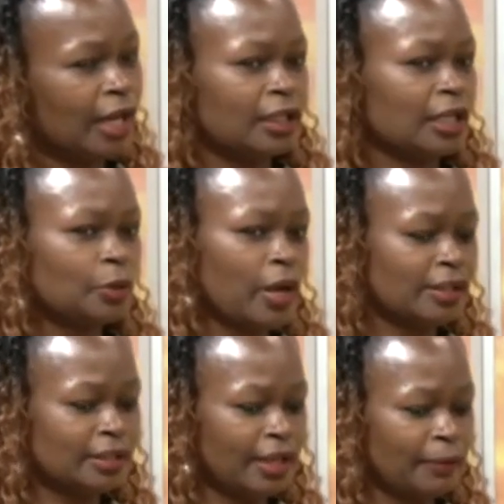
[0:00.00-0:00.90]
And that's why
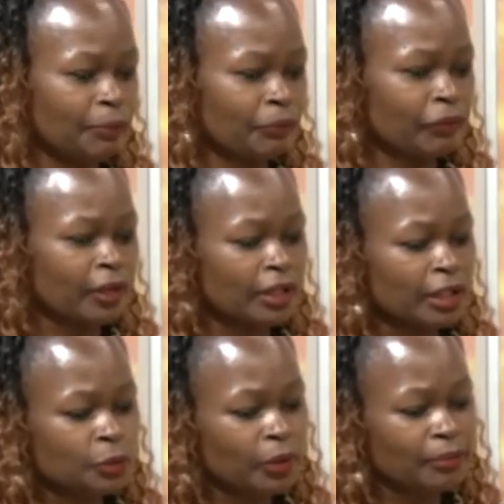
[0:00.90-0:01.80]
I say
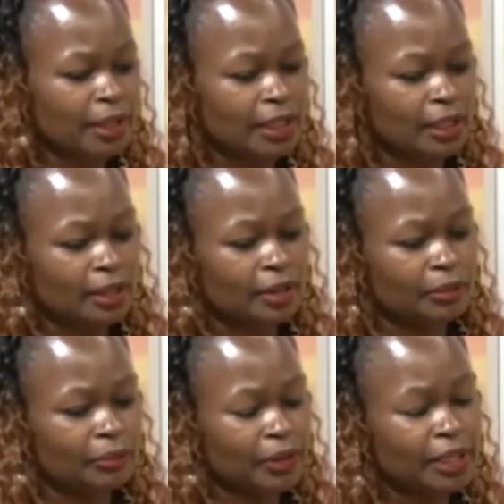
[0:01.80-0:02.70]
that women
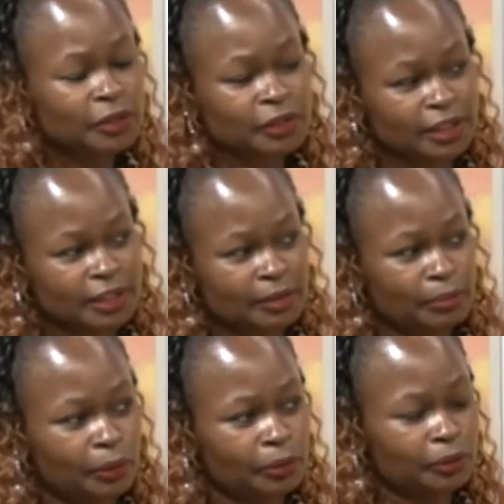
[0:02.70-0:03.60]
bring to the
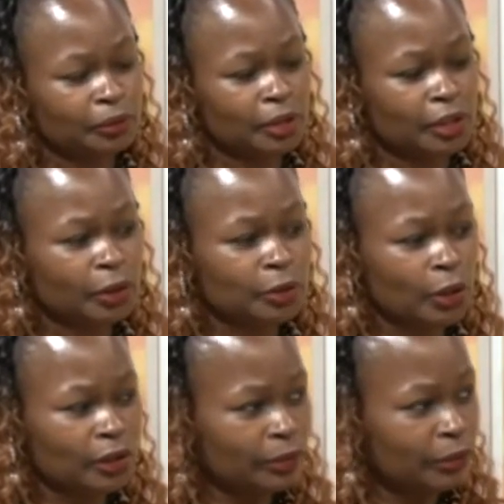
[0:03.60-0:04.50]
table not
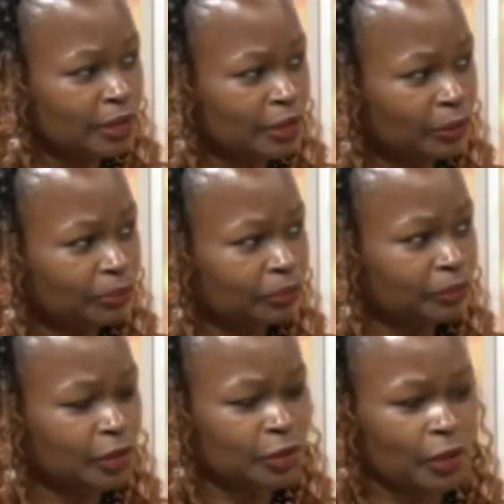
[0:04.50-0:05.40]
only wisdom,
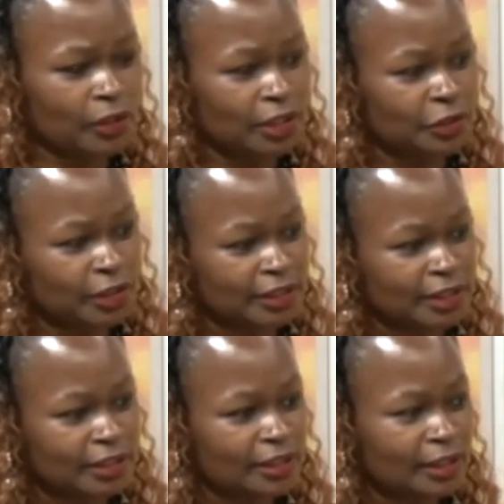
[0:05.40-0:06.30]
not only
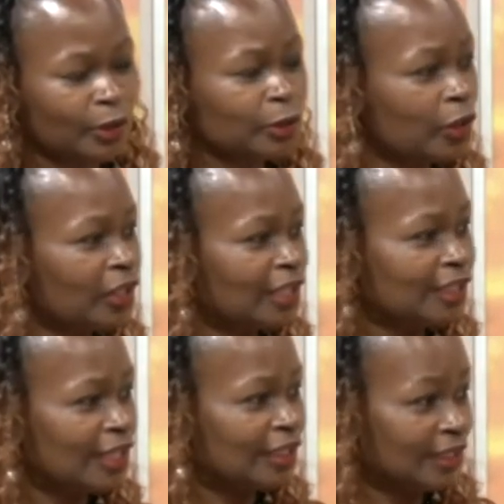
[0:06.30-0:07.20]
justice, not only
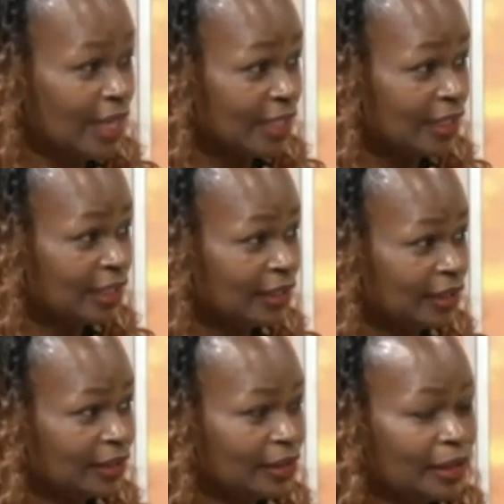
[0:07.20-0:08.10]
sanity,
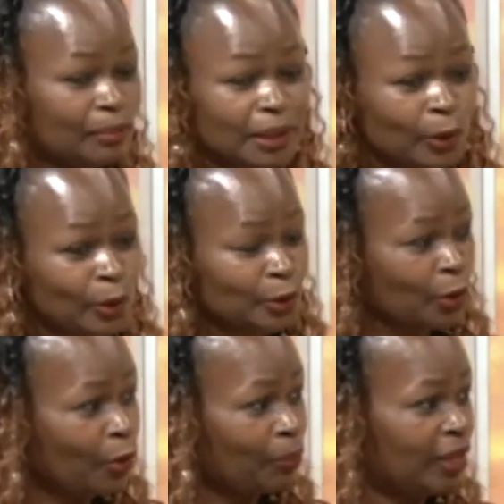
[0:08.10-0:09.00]
but
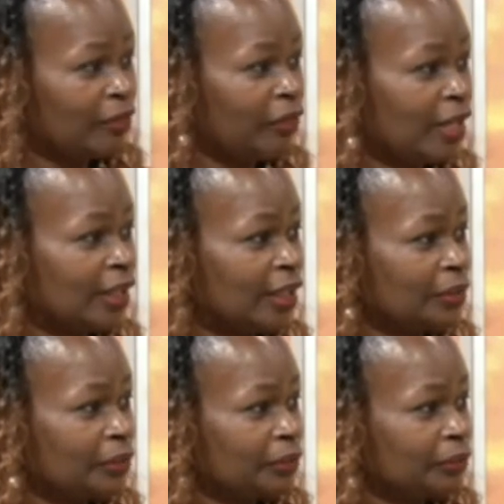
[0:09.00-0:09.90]
also hope and faith.
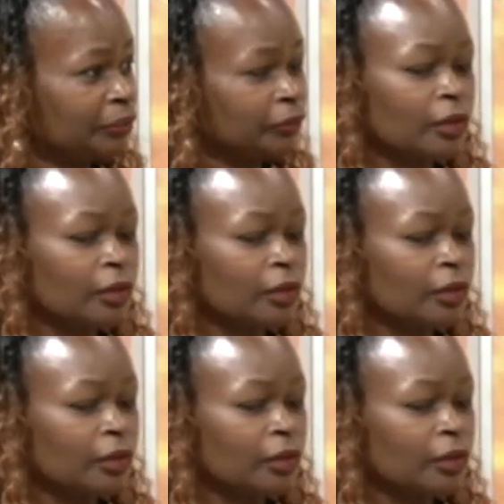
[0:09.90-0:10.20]
Mm-hmm.